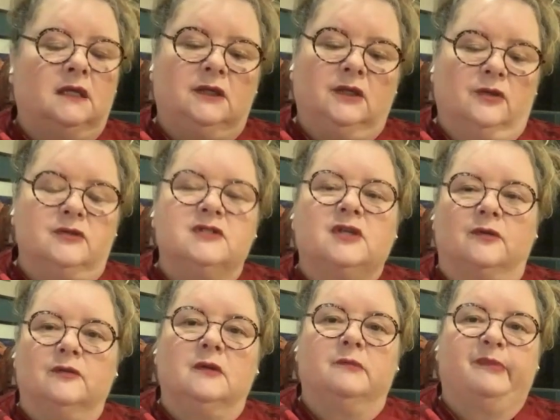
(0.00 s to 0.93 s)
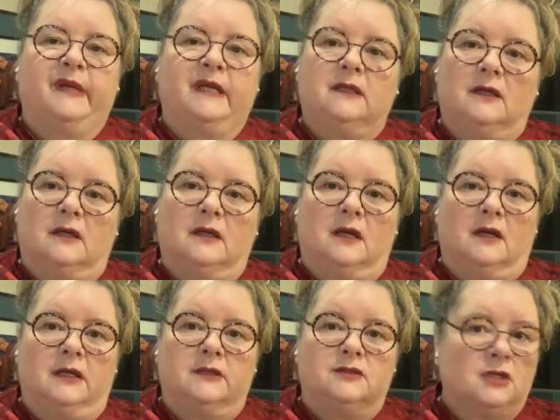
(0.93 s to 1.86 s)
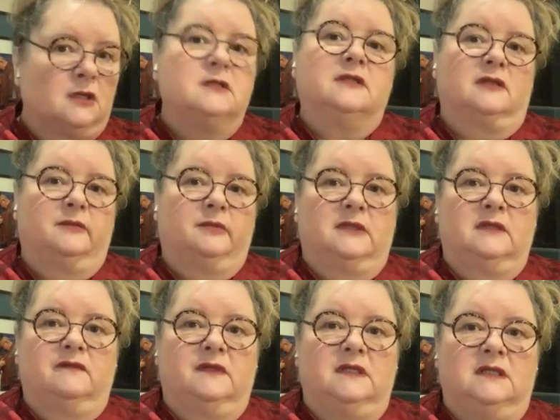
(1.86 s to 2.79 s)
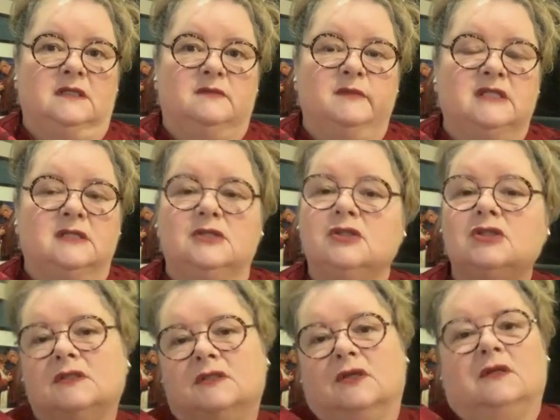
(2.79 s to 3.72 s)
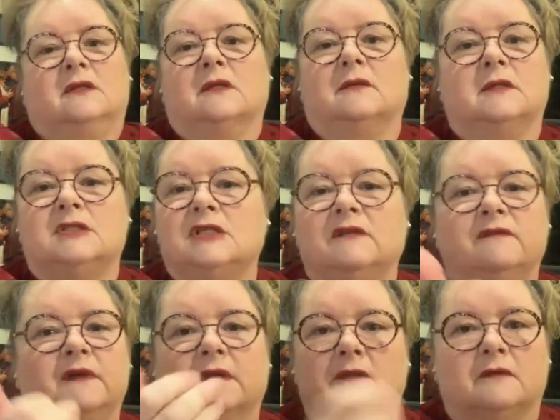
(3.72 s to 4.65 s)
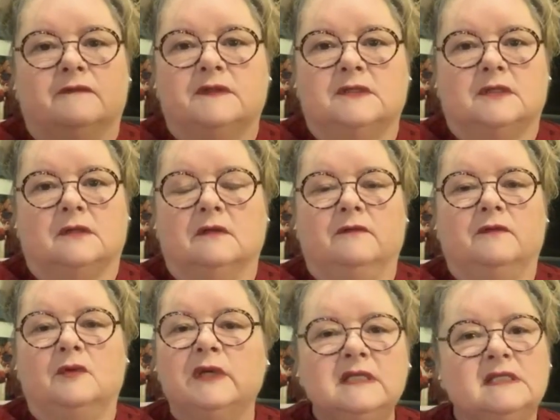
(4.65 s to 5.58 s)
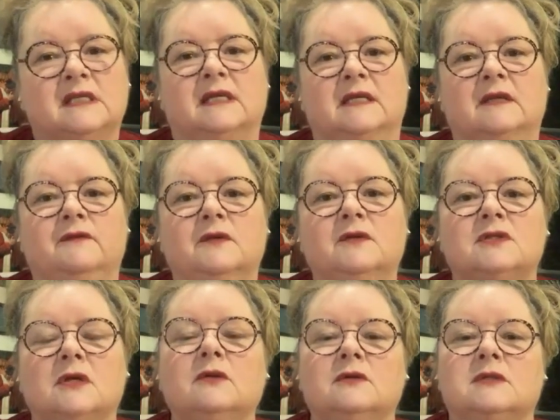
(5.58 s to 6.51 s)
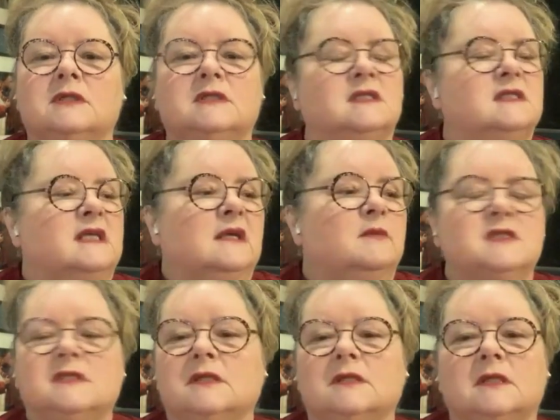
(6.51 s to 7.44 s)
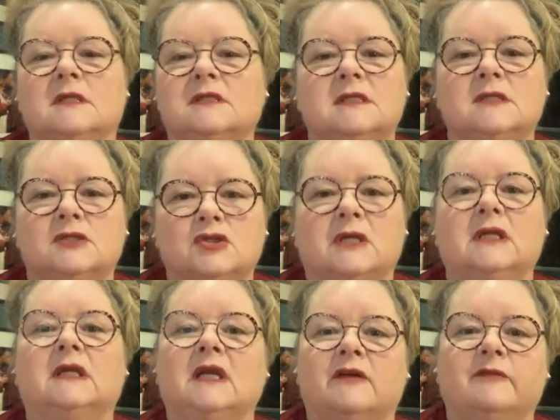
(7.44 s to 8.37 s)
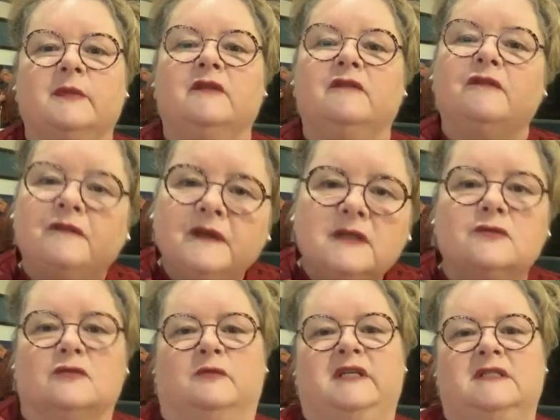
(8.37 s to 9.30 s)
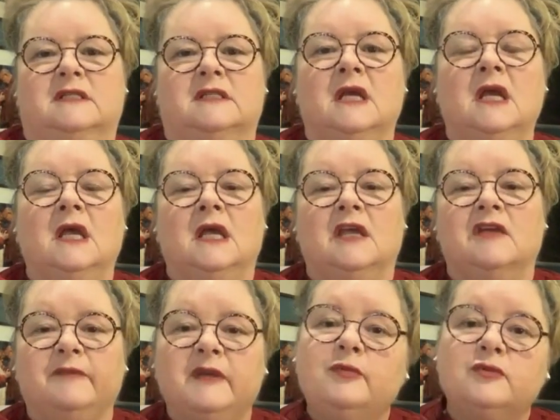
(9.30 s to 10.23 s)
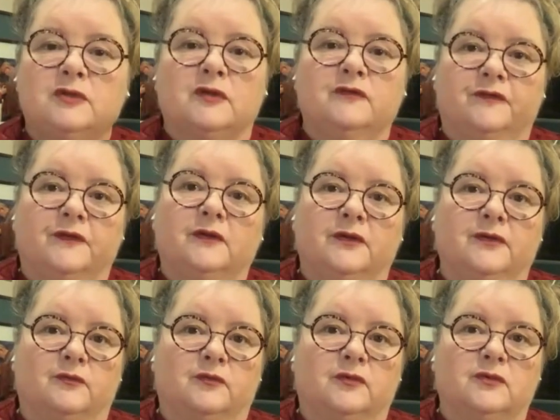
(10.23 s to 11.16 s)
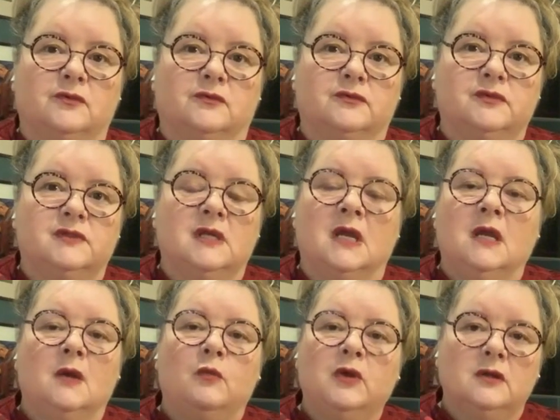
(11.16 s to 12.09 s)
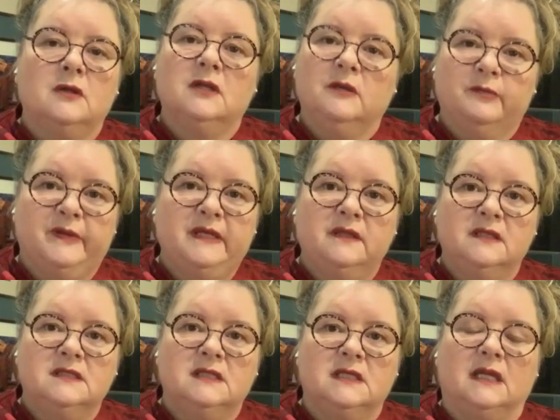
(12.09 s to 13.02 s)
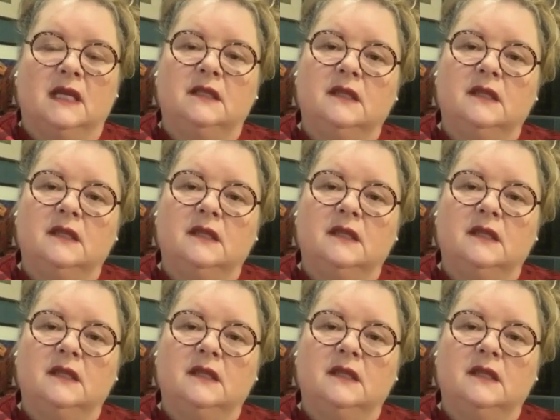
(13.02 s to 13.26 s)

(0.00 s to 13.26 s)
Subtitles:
You know, so, but I totally believe in this message. You just heard the Chief Health Officer of Queensland. If you don't, it's the same as the Australian government federal message. If people don't follow the rules, we're not going to beat this thing.